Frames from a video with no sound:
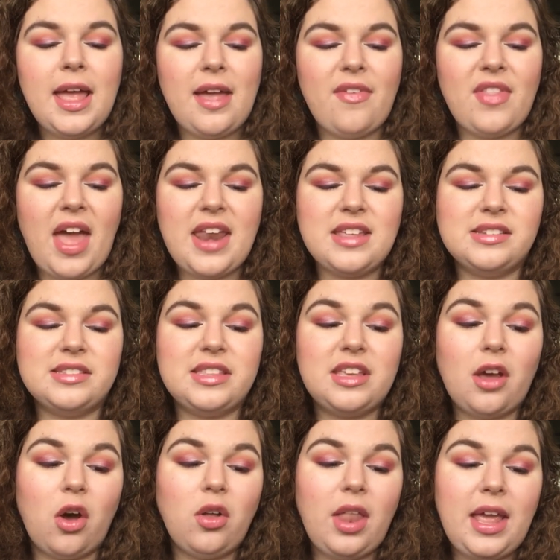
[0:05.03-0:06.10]
and that is
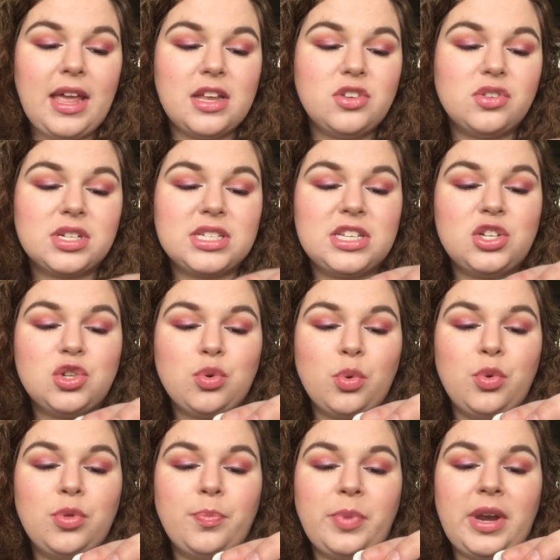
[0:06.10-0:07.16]
the Ole Henriksen
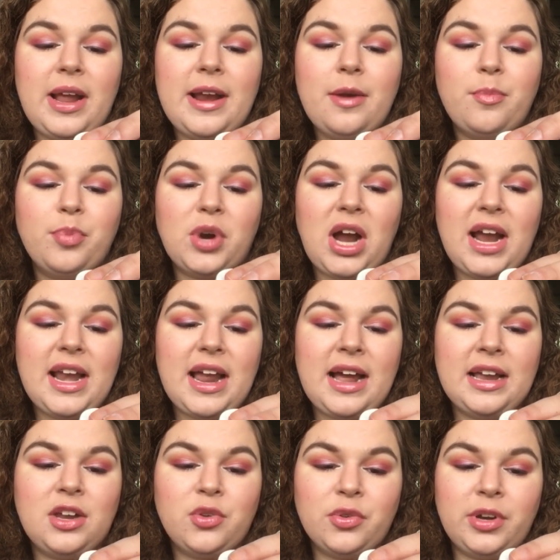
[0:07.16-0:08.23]
Truth Banana Bright
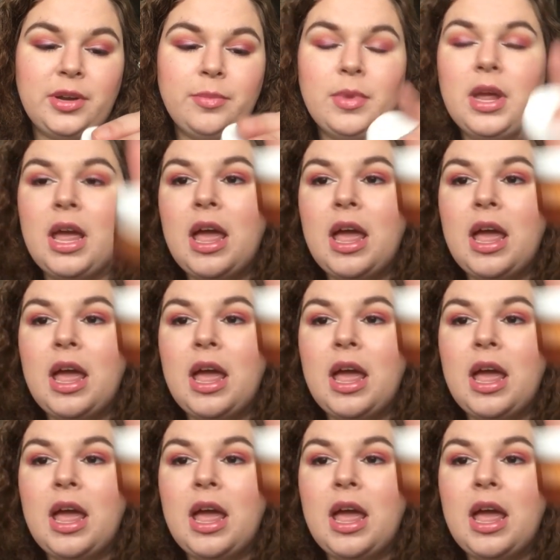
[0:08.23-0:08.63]
Eye Cream.